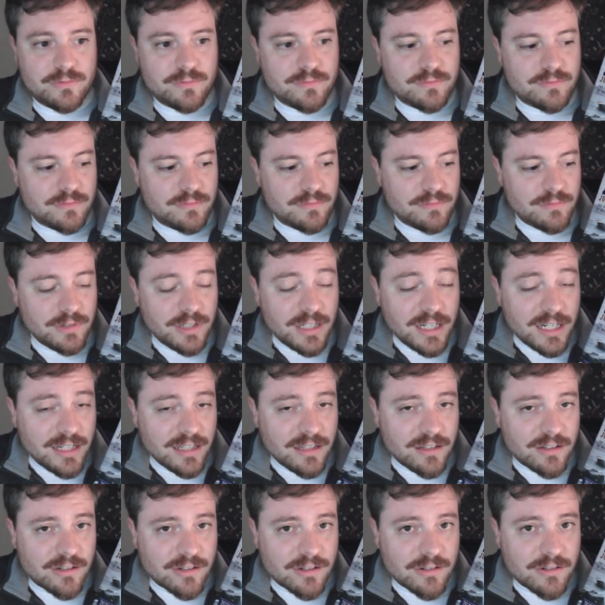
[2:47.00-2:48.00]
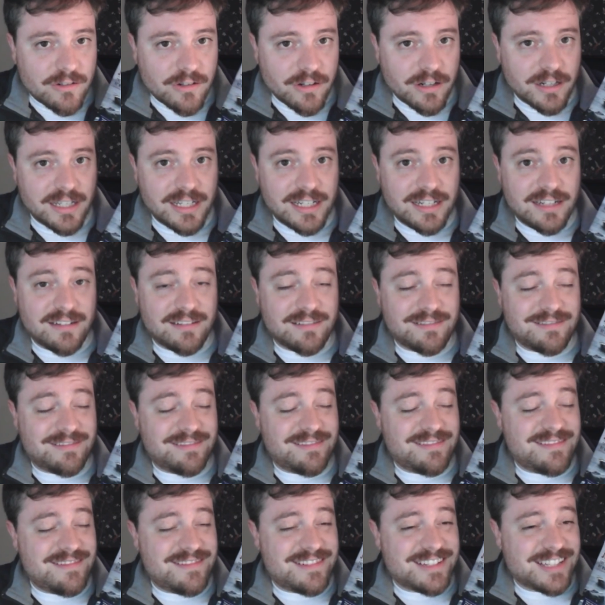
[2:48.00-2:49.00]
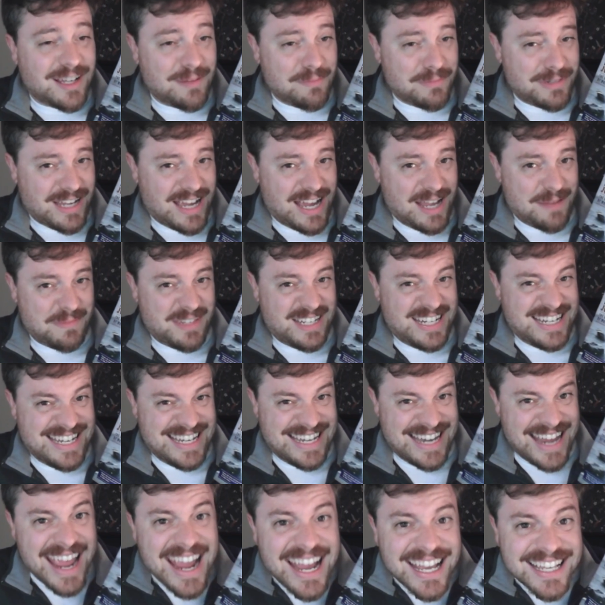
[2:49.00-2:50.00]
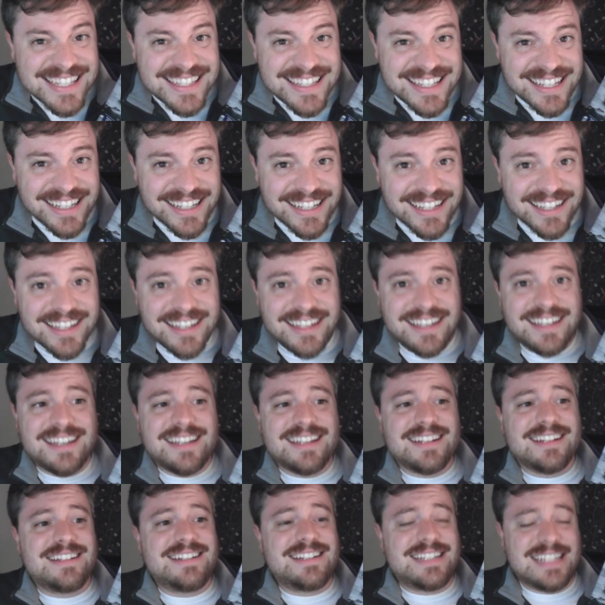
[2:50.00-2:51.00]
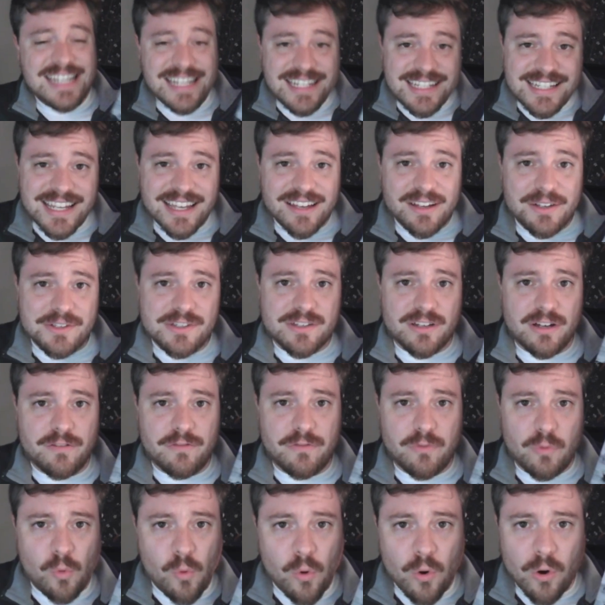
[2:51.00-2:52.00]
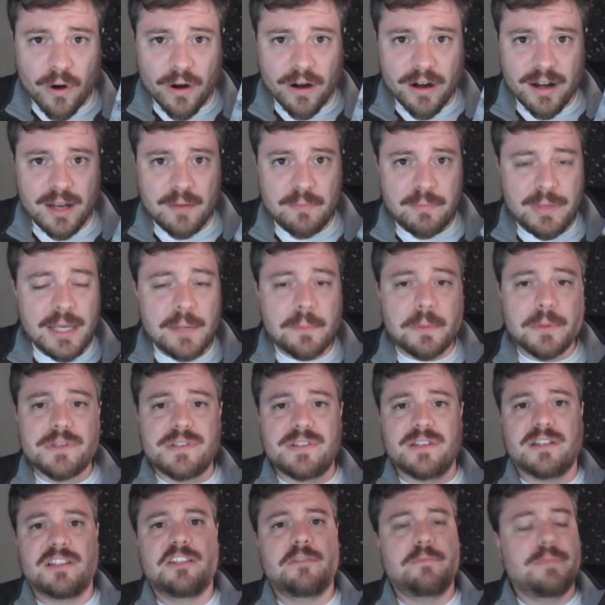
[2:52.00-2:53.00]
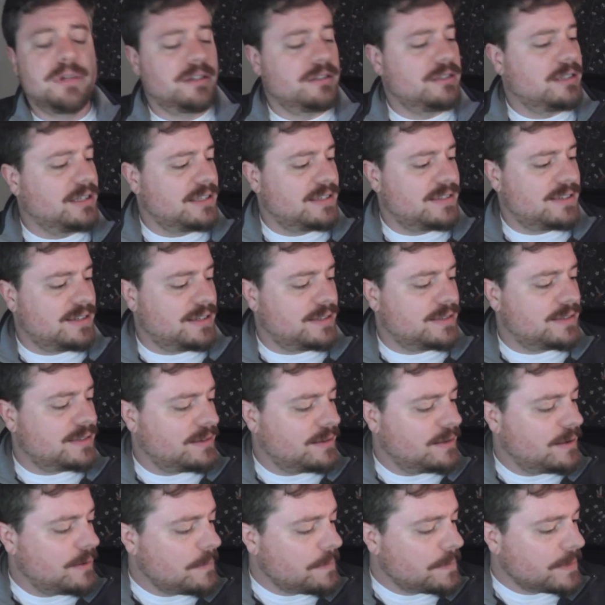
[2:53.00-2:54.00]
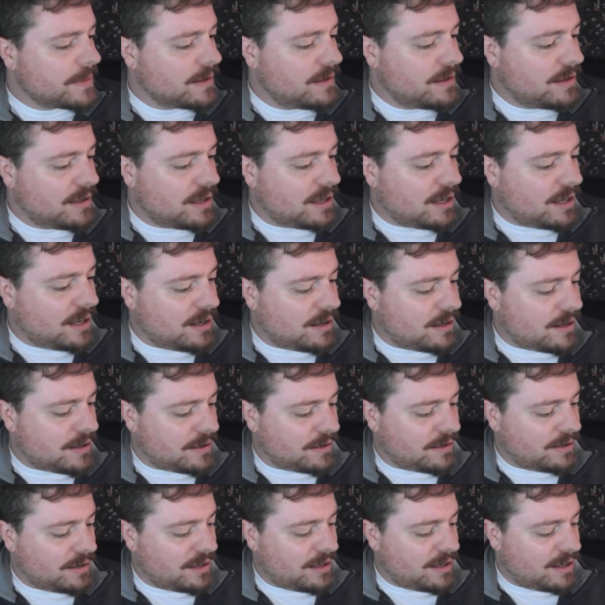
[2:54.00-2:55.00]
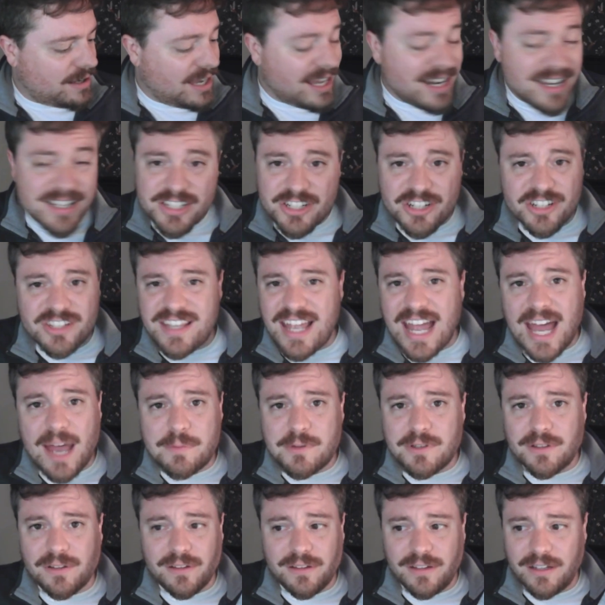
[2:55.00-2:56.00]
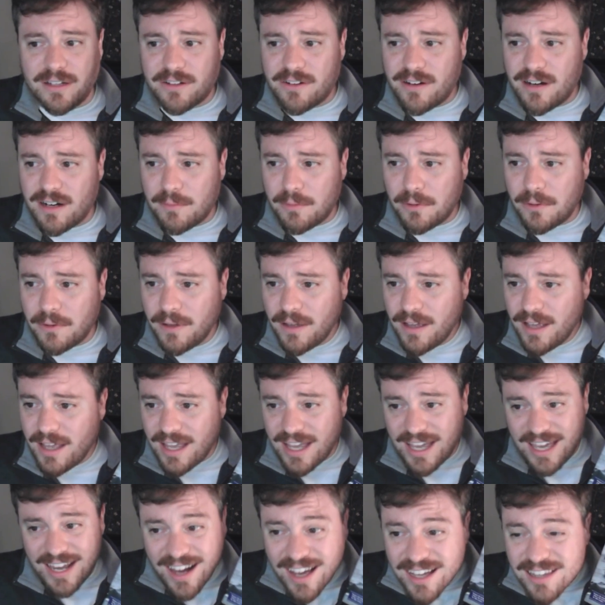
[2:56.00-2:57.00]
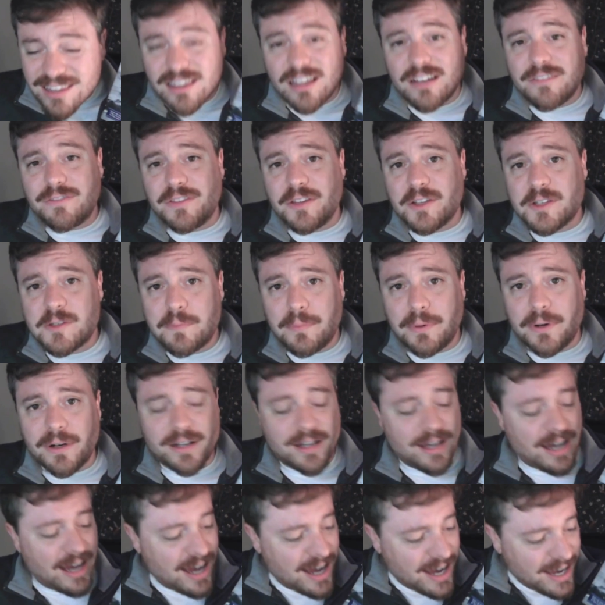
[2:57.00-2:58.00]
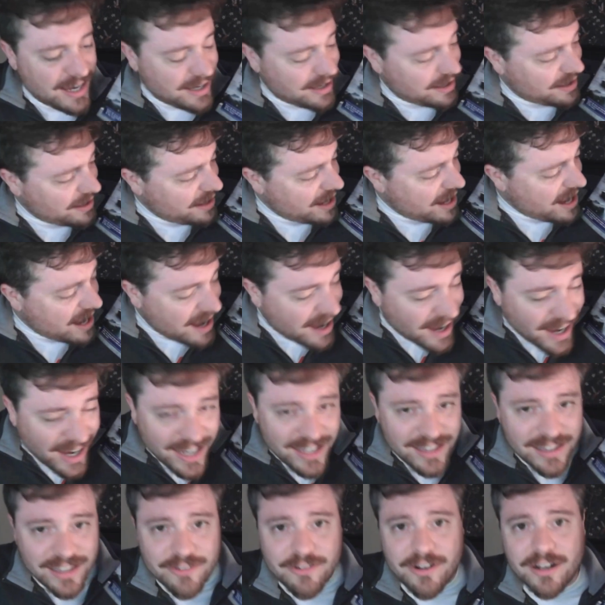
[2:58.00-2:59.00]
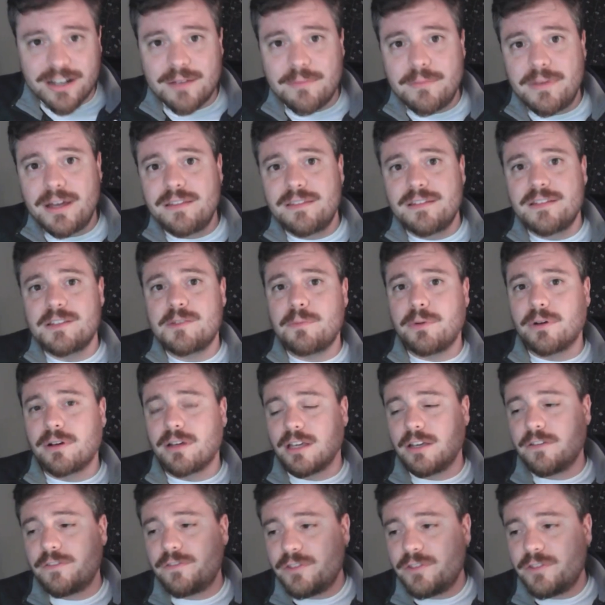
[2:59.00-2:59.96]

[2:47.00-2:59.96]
nitty-gritty, sometimes nasty details of war and people's experiences. And it's just absolutely incredible. And I love this book. I highly recommend this book. If